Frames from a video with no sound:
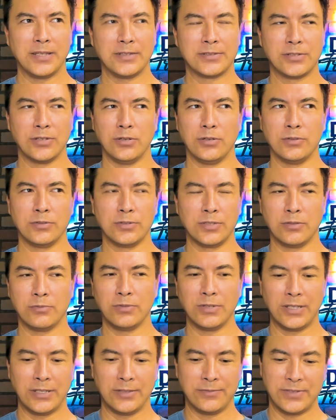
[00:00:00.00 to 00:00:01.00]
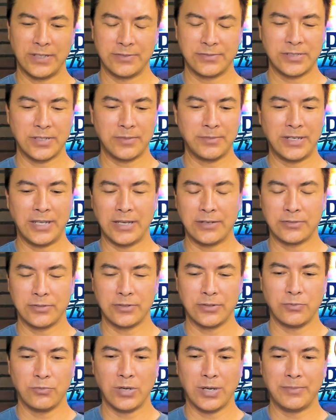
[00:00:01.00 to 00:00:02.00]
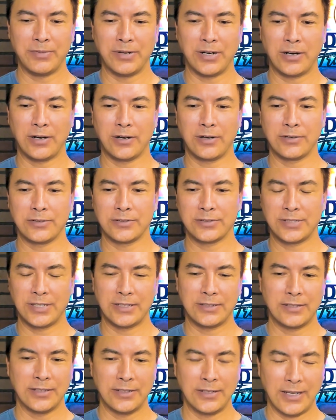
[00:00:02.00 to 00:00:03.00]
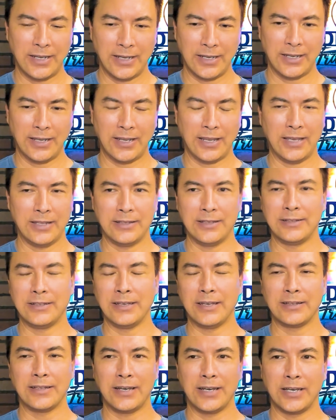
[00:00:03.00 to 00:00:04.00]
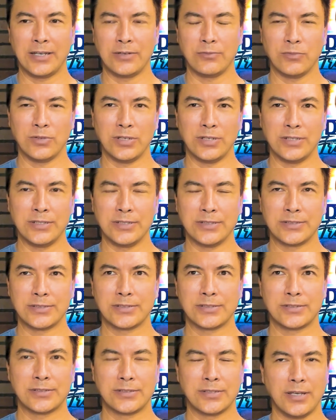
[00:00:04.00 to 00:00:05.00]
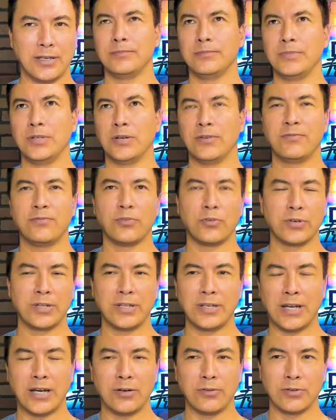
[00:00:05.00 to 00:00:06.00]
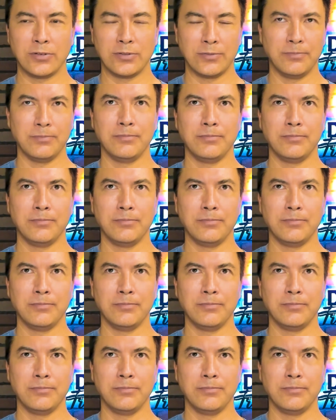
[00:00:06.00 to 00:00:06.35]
So, if somebody entered the webinar, say today, and the deadline was, 48 hours,